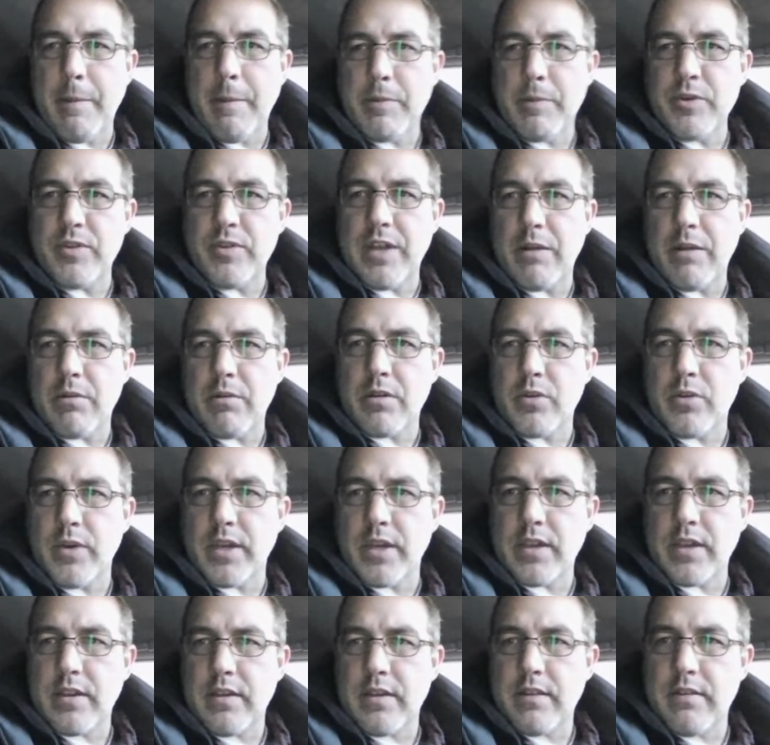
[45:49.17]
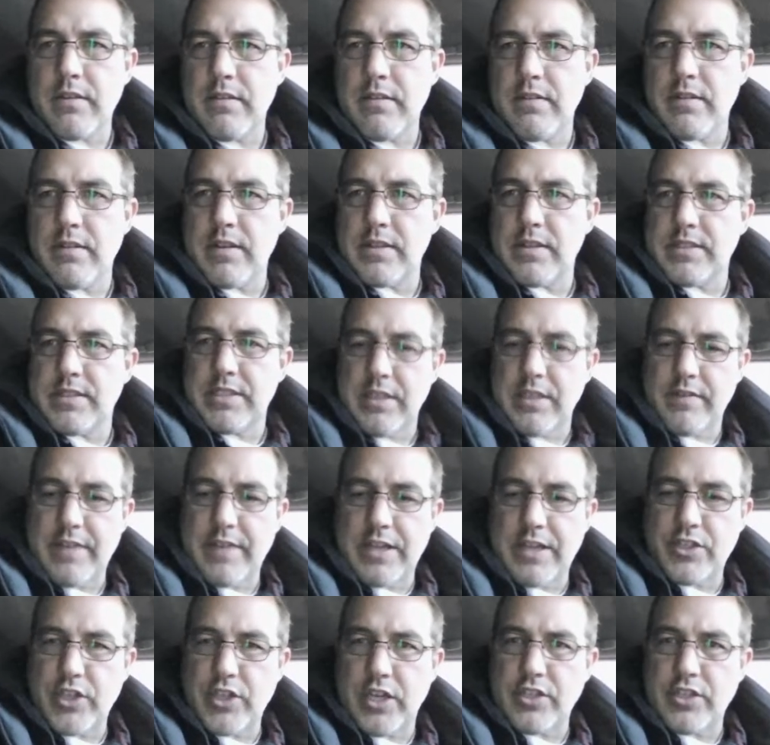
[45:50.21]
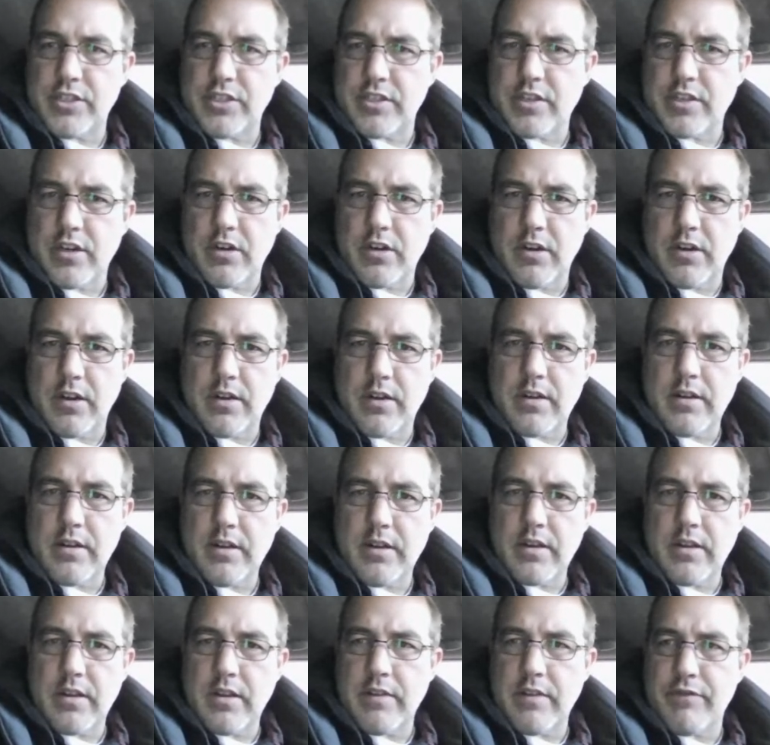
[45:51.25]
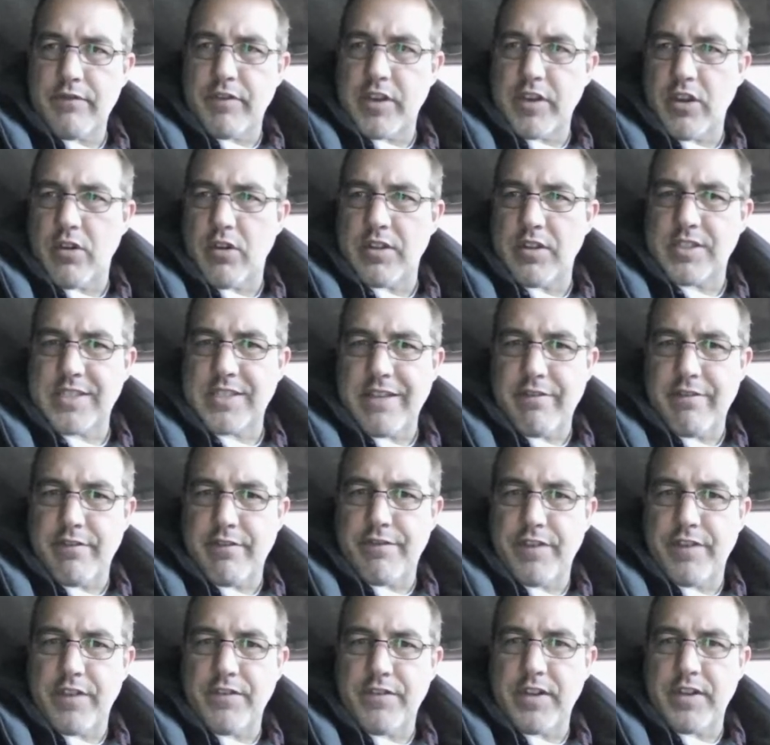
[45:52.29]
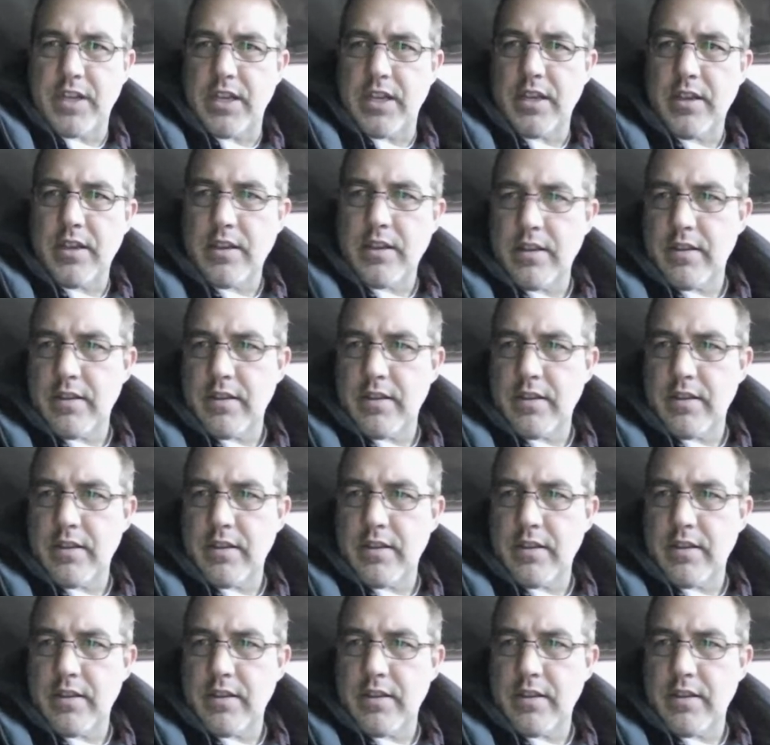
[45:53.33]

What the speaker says: I'll do that real quick. See if that changes the current. We go to 750.